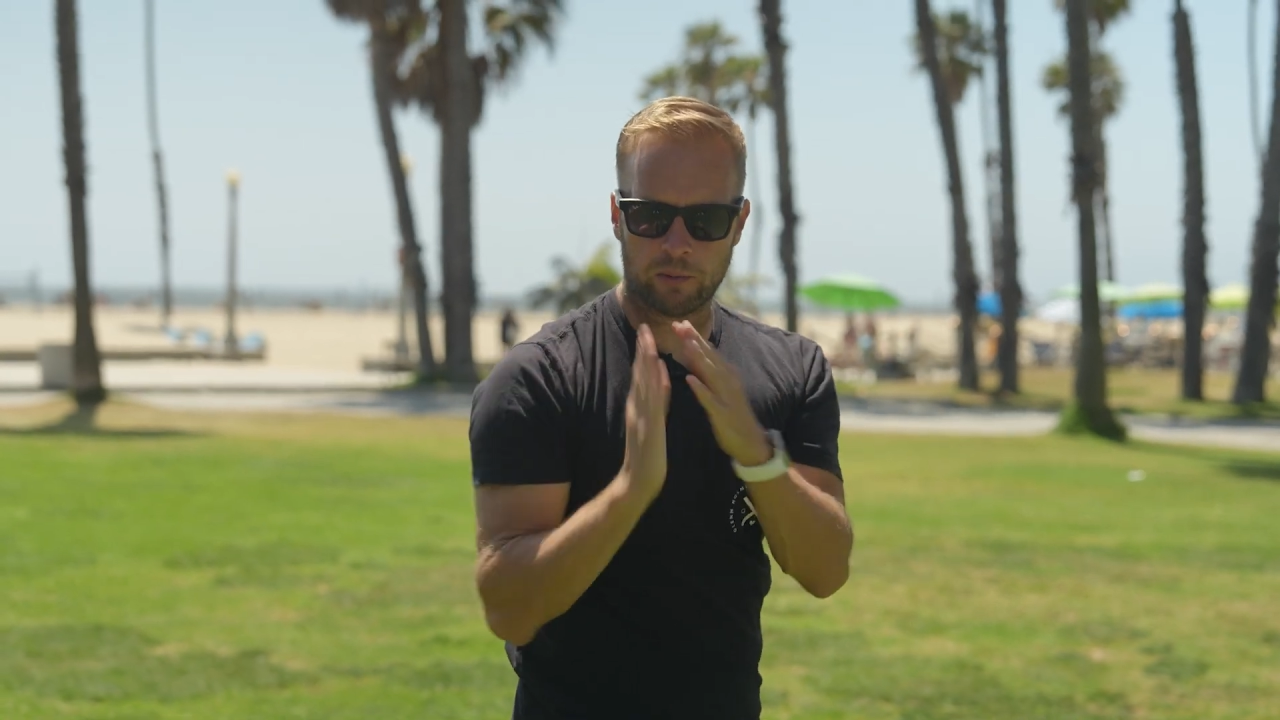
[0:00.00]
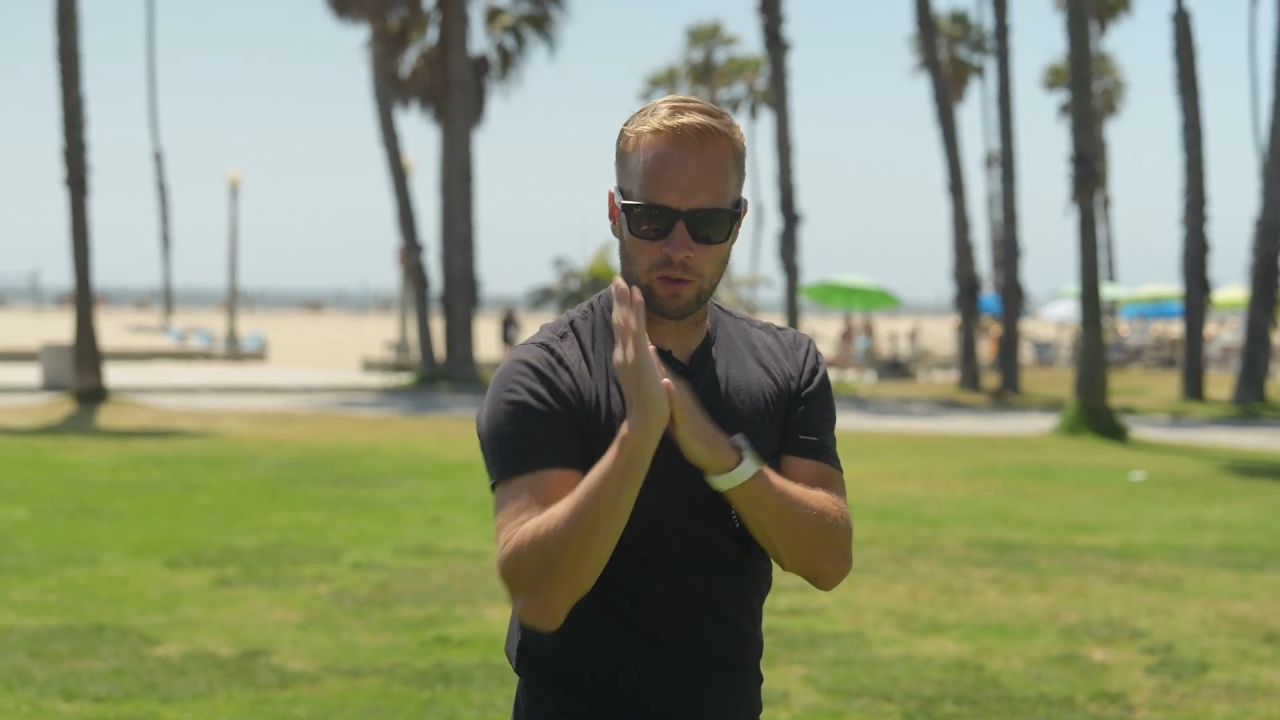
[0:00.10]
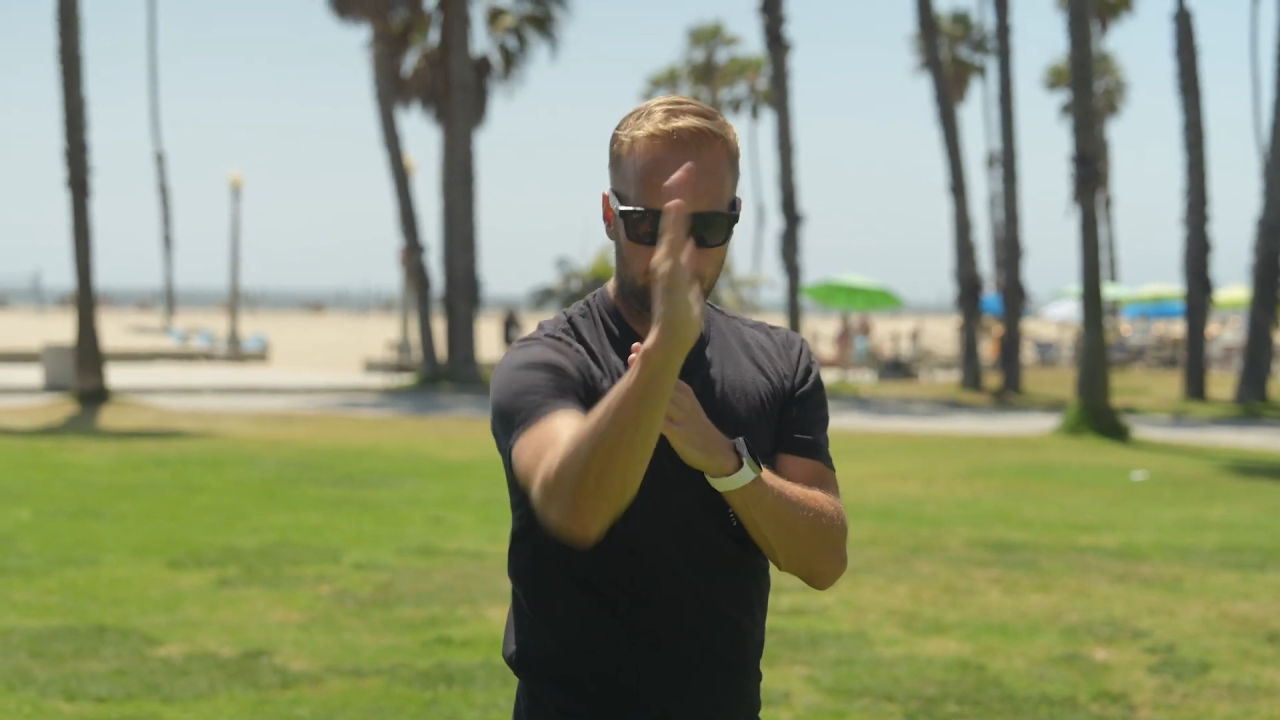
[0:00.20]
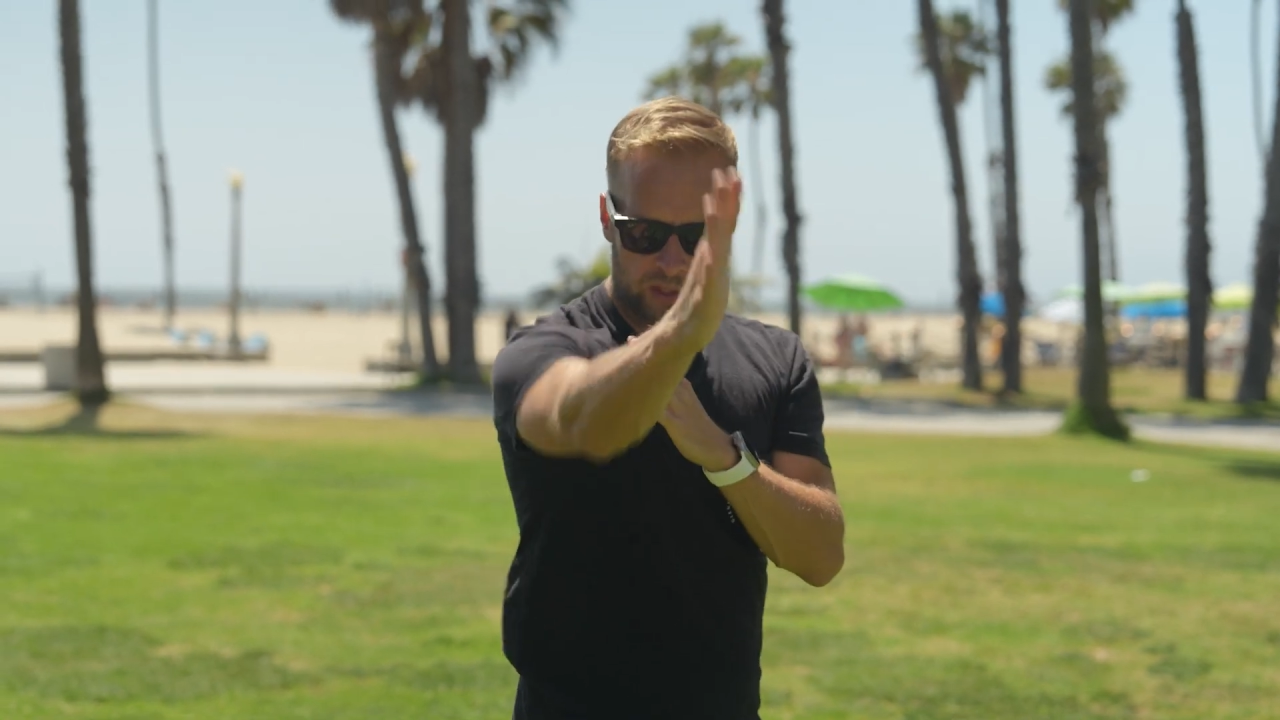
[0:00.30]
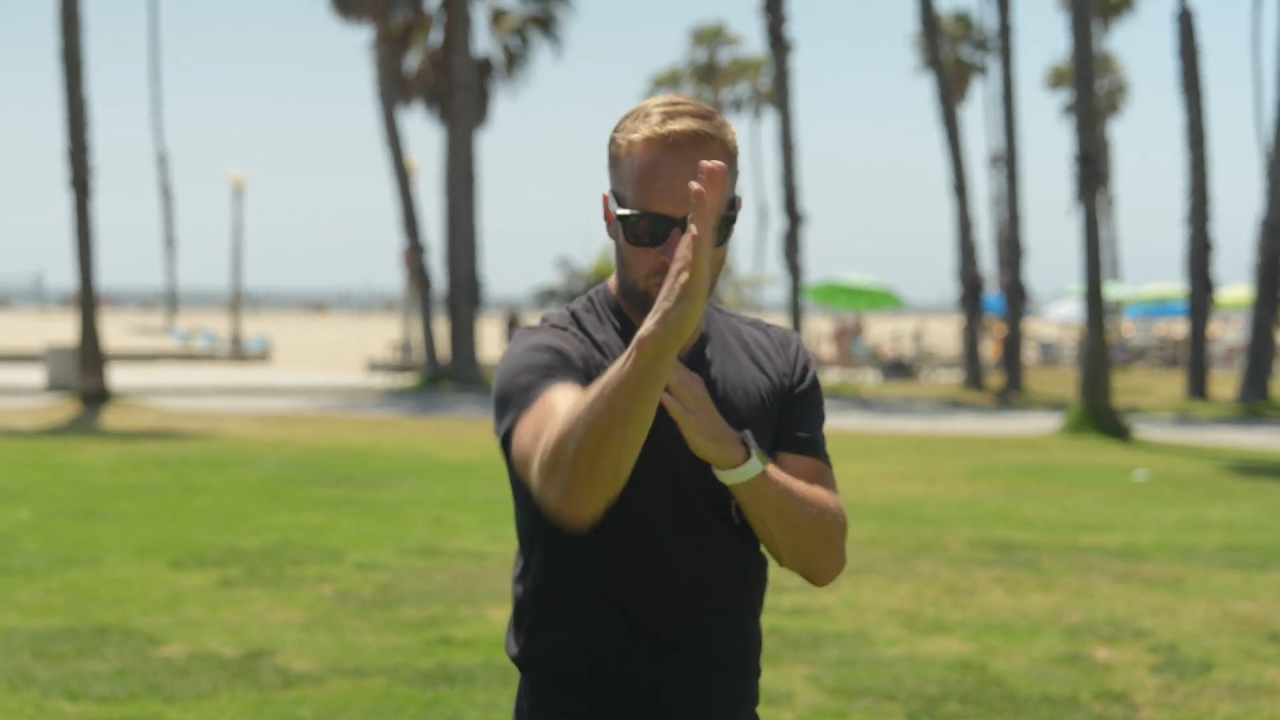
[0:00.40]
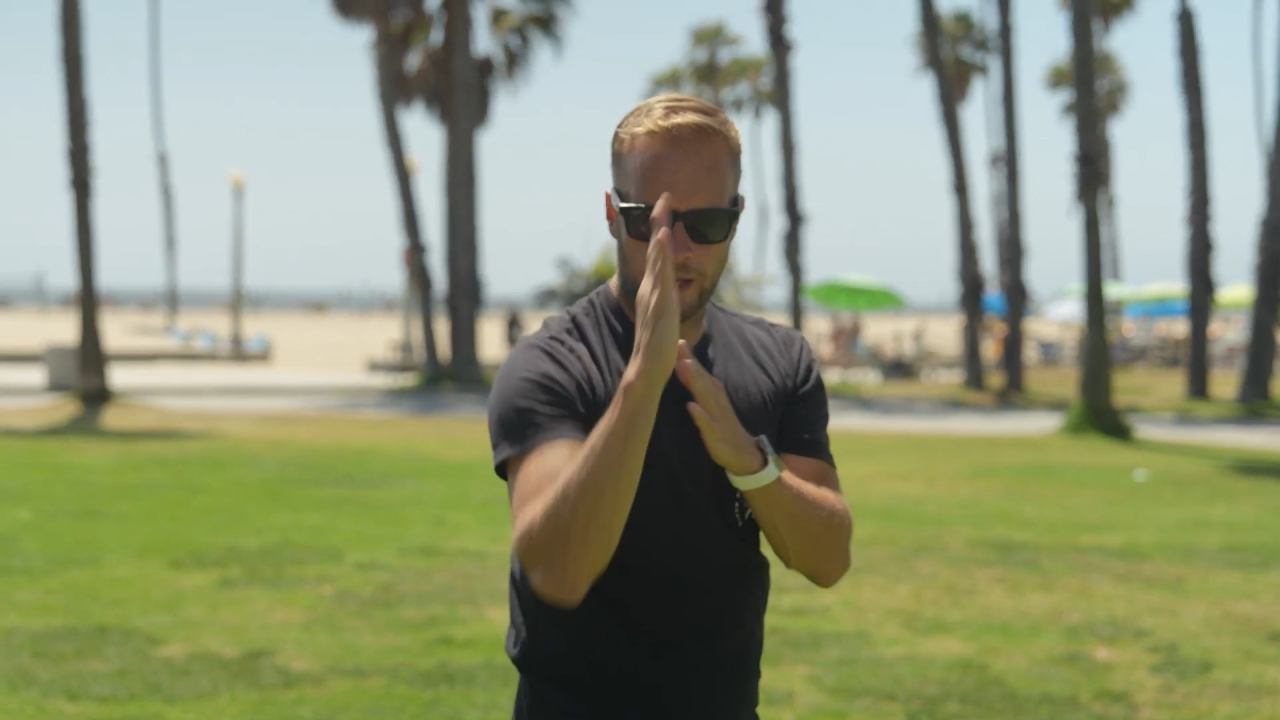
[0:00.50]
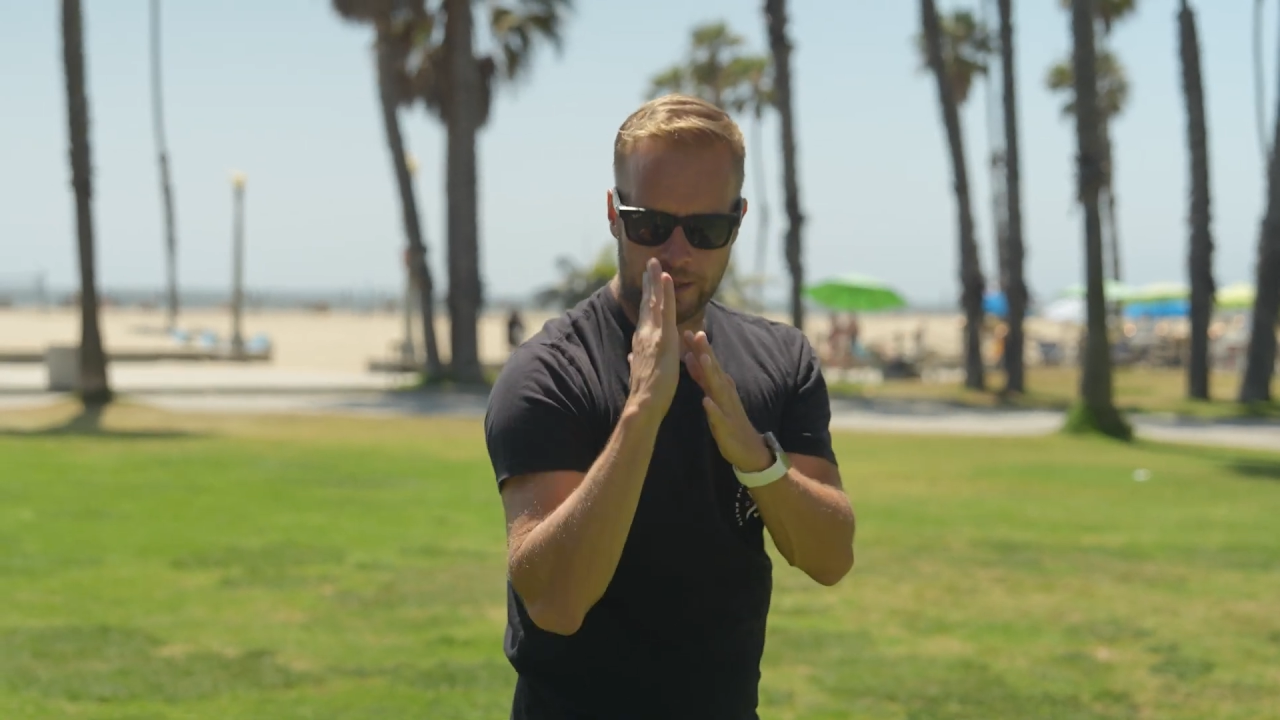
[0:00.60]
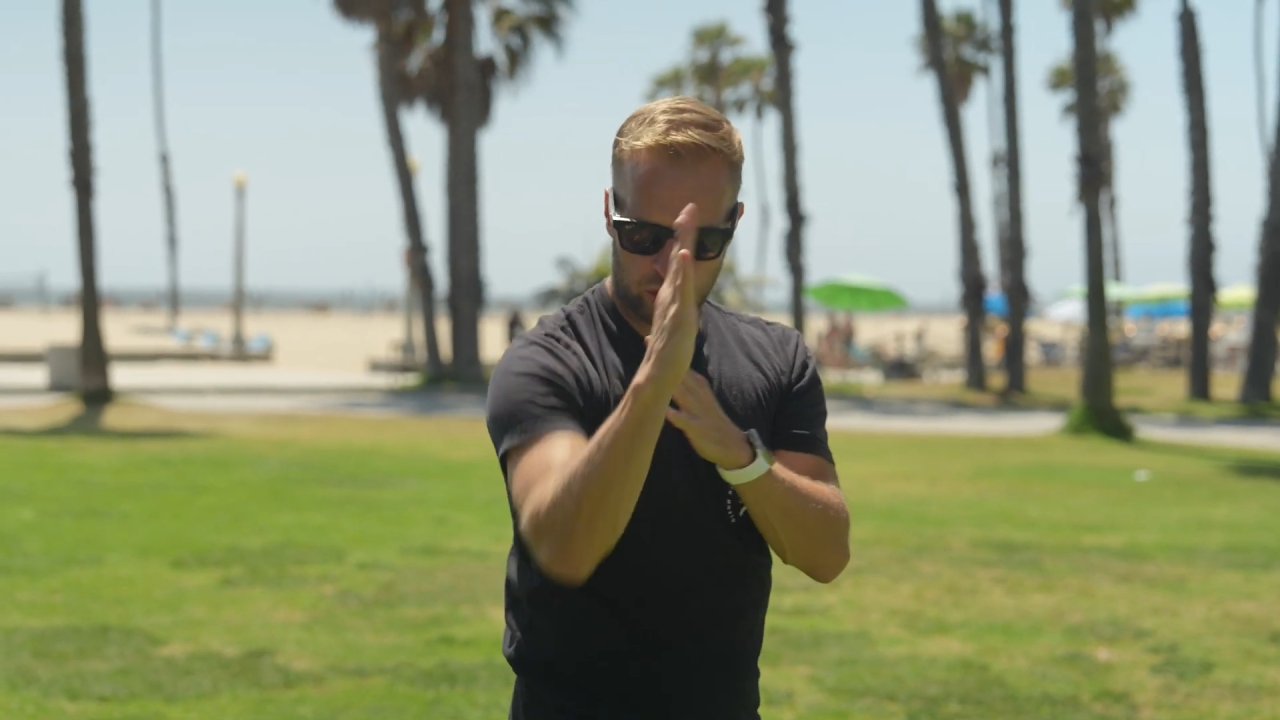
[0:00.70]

So visualize a